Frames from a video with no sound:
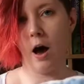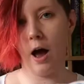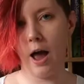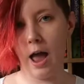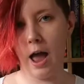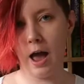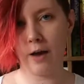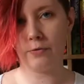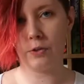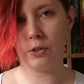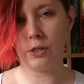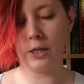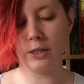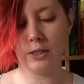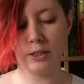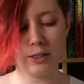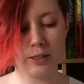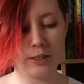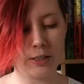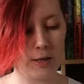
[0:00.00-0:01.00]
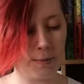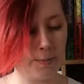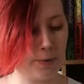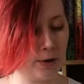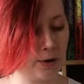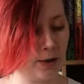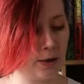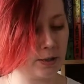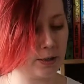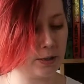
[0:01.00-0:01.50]
I have seen
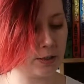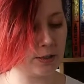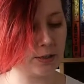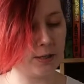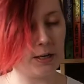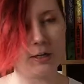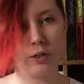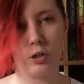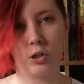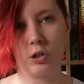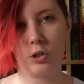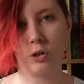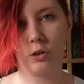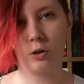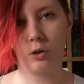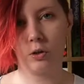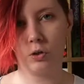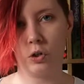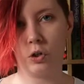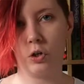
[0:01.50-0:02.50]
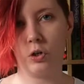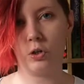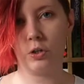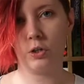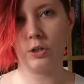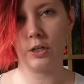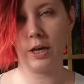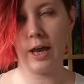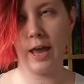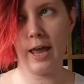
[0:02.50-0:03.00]
similar Stitch
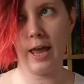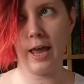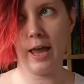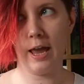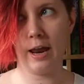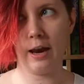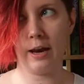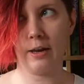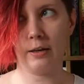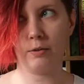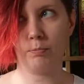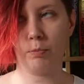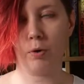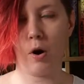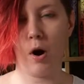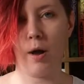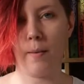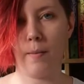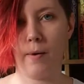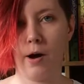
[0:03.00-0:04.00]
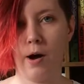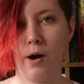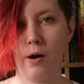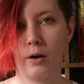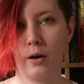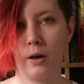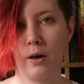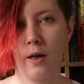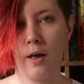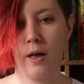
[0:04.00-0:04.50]
cushions in
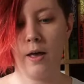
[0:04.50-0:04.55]
Primark.